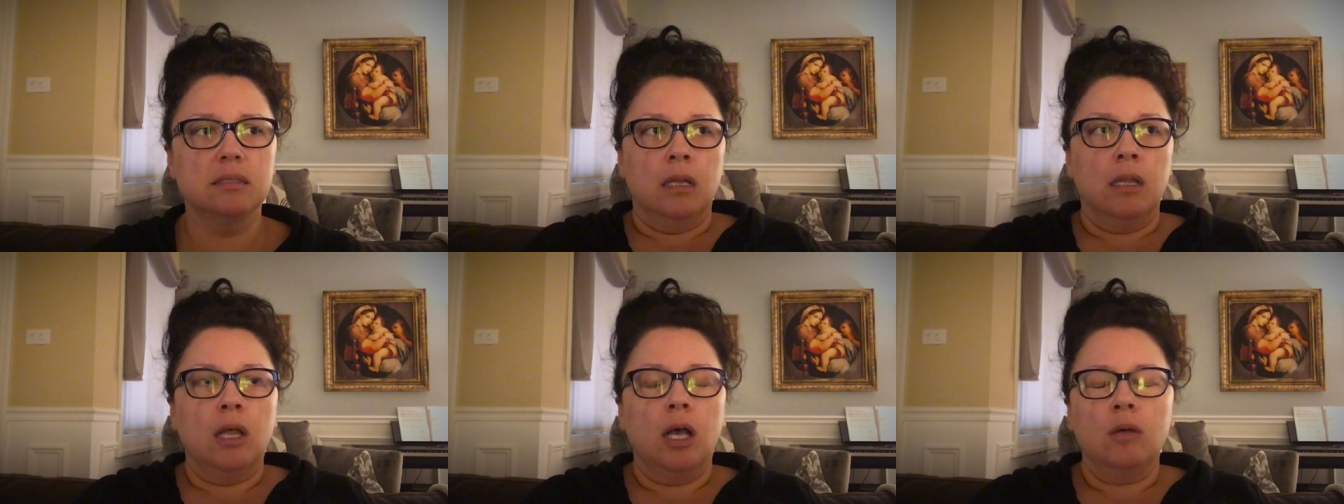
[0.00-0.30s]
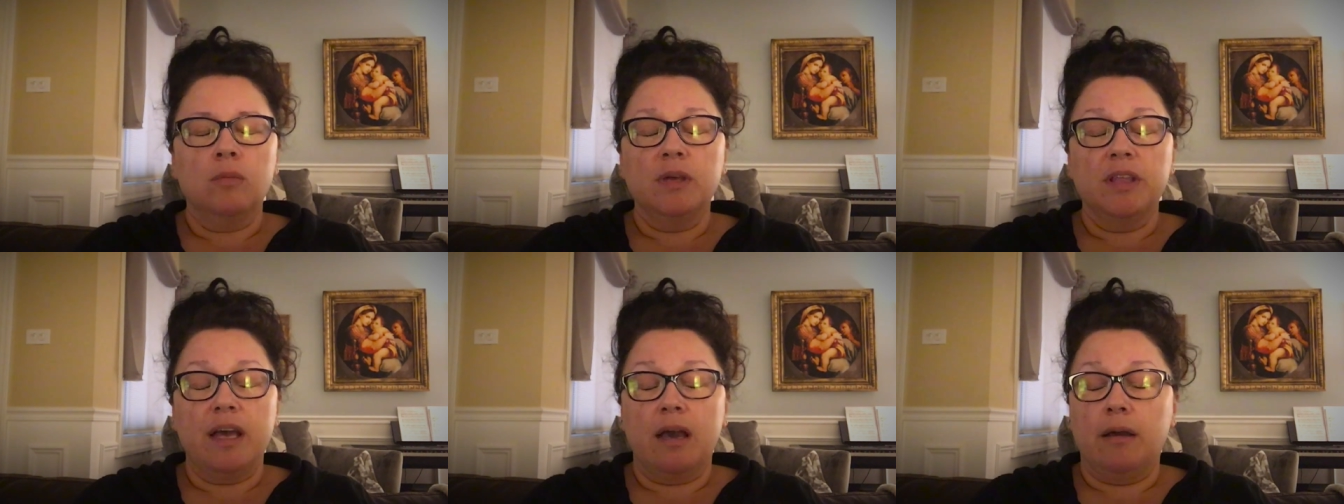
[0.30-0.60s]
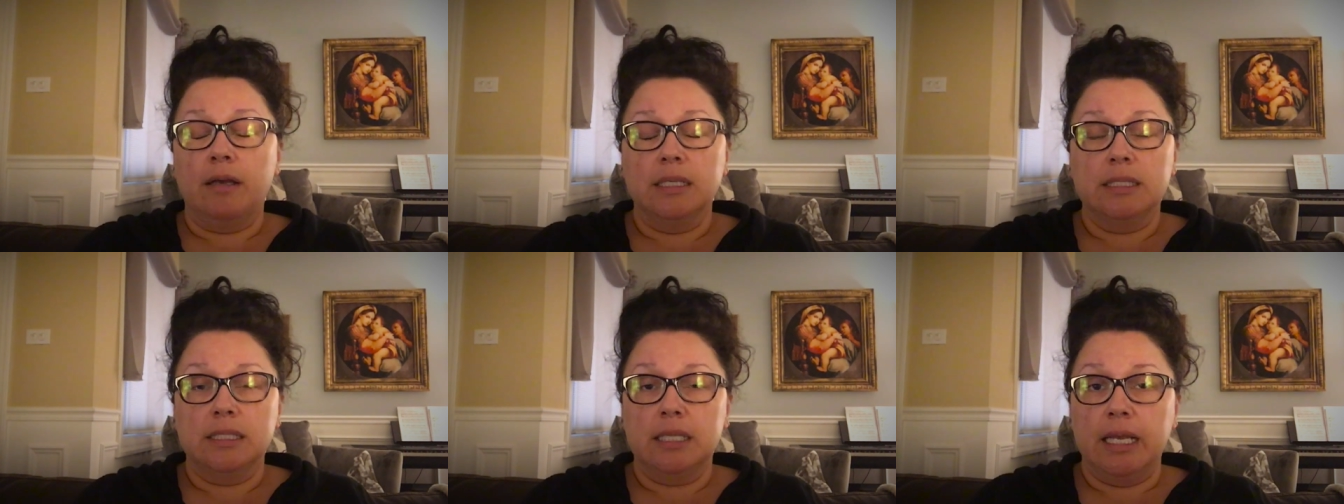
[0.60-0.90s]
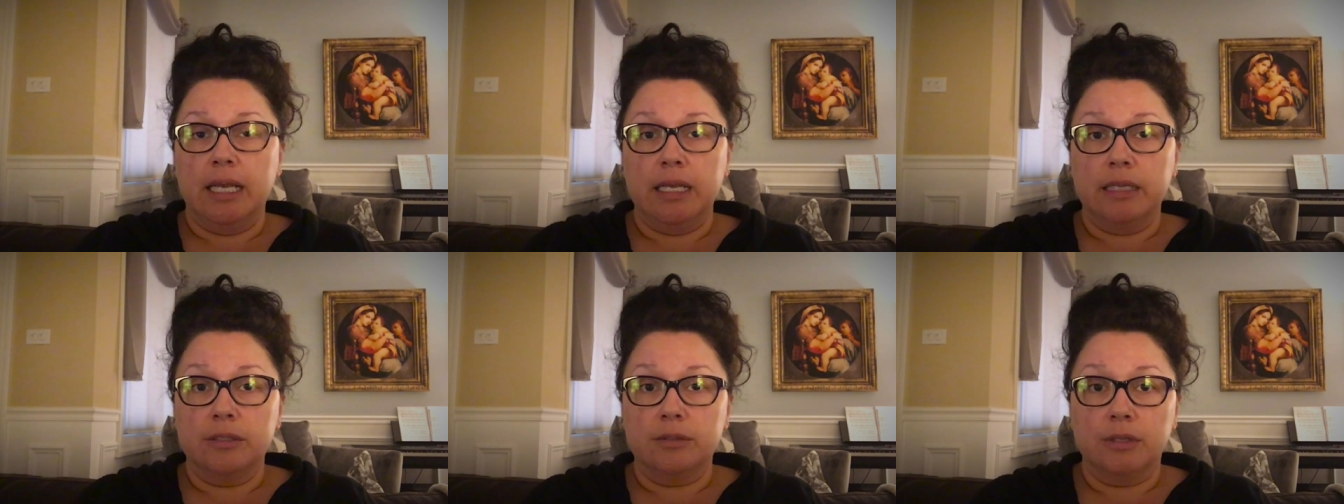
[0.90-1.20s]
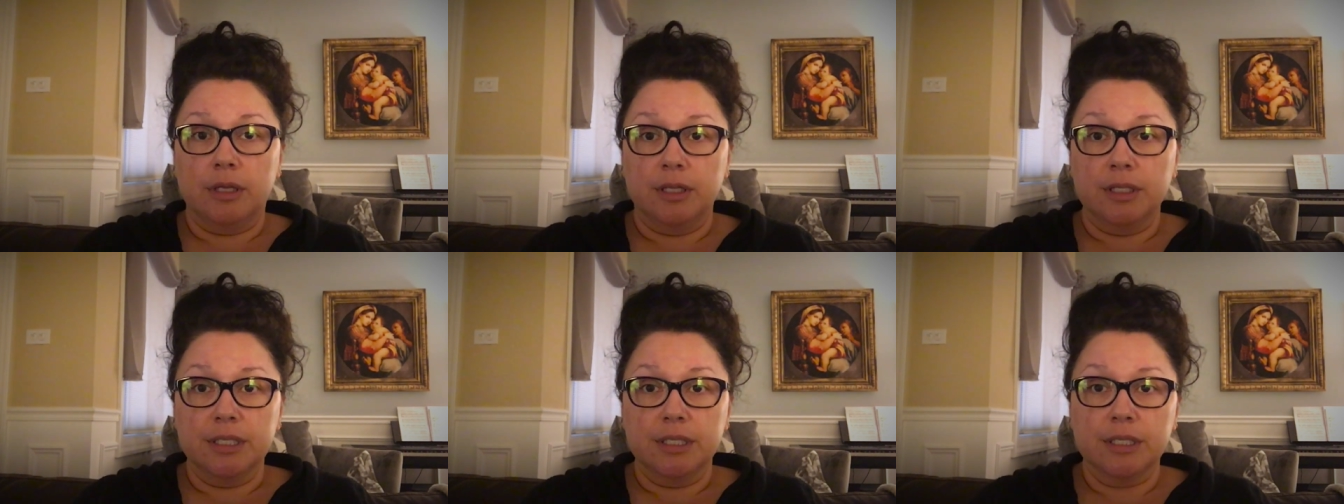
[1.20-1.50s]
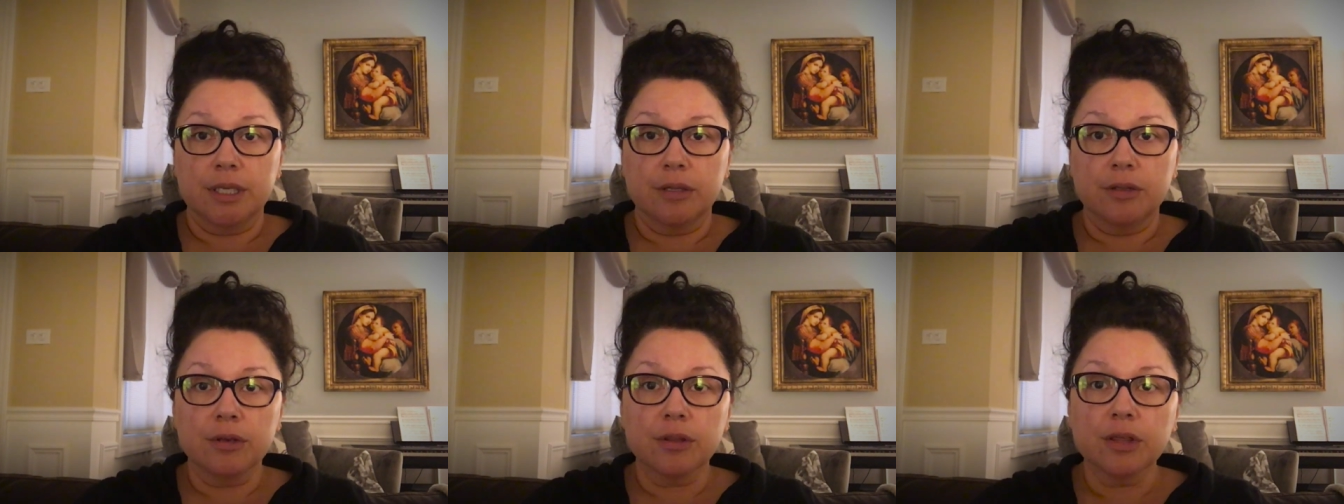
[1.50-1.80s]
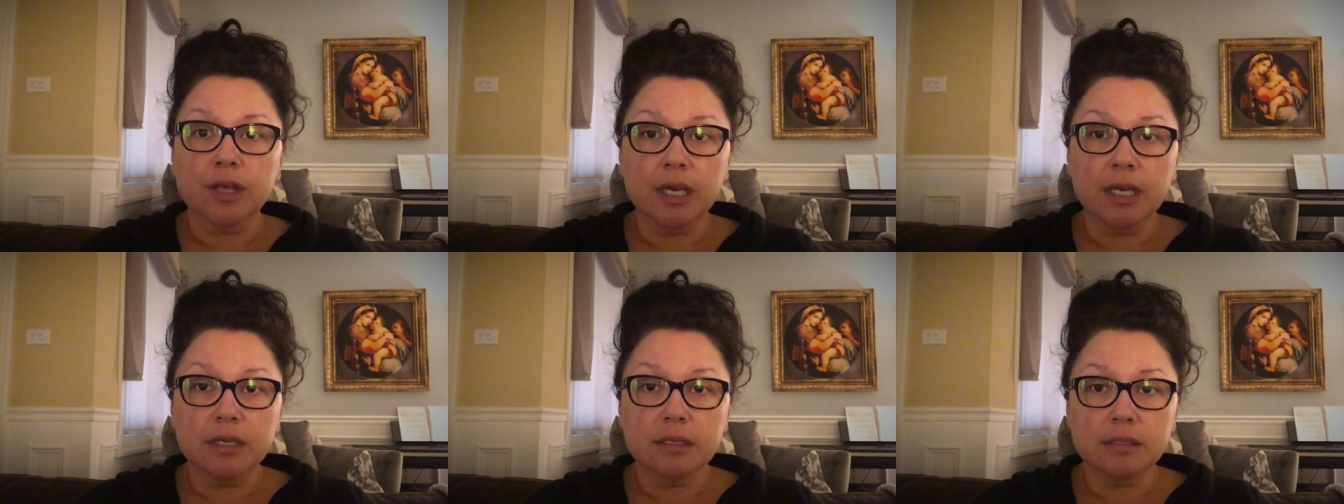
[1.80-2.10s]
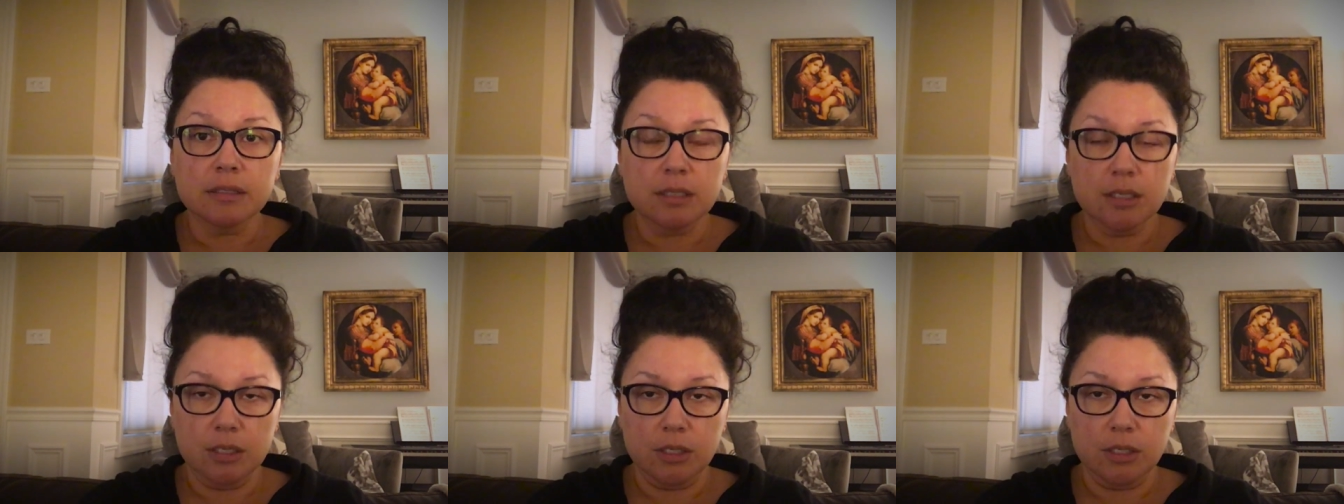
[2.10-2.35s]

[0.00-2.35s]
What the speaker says: along with how he's gonna handle all these other things.